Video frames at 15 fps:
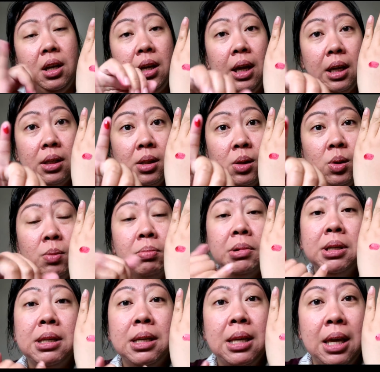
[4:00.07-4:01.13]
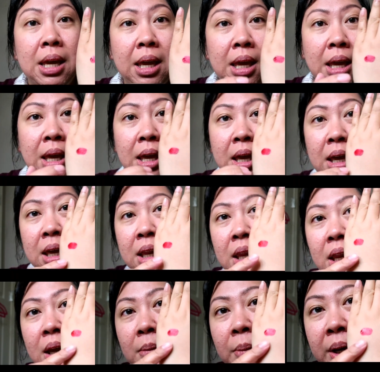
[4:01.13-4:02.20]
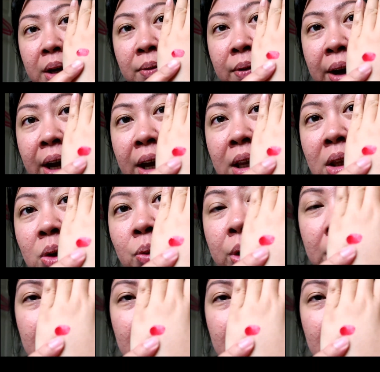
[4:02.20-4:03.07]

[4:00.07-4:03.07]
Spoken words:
yeah, it's super tan. But if I do